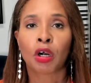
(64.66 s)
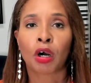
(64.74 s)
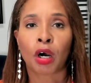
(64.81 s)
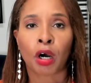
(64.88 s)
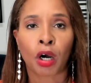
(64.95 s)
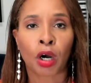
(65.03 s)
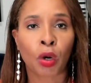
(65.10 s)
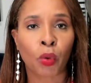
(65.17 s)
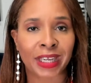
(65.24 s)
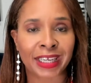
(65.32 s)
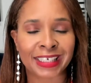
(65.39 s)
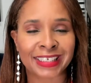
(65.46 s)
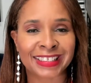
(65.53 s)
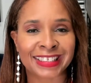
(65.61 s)

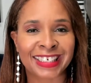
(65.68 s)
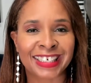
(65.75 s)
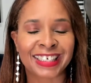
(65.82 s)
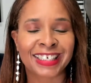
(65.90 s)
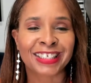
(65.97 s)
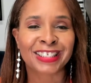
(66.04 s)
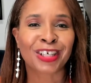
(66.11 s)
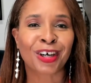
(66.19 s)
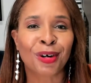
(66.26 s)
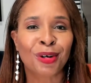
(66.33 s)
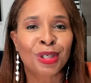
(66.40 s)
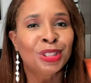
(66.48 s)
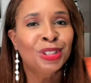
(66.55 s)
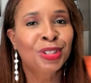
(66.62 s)
always. So,
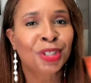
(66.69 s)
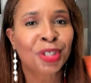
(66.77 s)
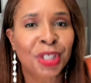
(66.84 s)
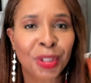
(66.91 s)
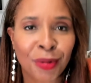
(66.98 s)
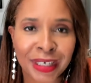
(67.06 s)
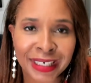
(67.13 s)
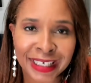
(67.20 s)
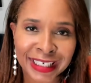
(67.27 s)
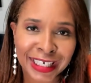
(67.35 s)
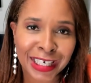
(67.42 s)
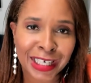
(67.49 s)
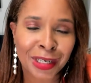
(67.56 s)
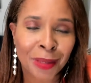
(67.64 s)
do you want to
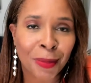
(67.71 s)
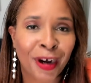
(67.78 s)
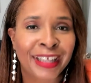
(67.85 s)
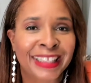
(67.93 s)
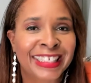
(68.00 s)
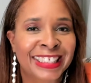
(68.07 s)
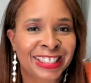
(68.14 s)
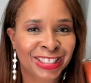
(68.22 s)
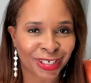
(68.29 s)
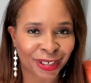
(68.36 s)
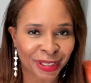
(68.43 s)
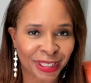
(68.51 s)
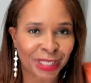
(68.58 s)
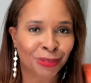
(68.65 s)
come on this
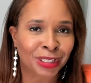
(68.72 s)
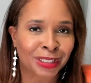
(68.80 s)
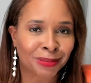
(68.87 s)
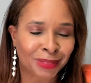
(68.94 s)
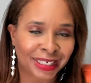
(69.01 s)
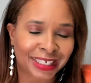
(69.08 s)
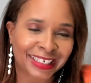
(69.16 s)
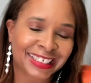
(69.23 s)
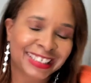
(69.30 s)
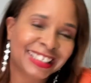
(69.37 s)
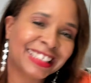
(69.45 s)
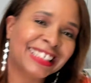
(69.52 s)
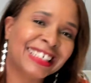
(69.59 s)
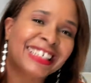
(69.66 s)
journey with me?
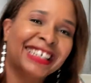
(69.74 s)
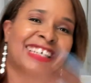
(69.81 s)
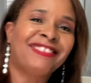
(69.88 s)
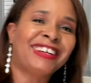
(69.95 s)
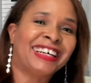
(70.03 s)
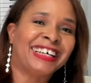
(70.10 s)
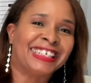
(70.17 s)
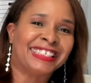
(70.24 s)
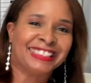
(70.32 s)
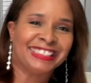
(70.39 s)
Eh, come on.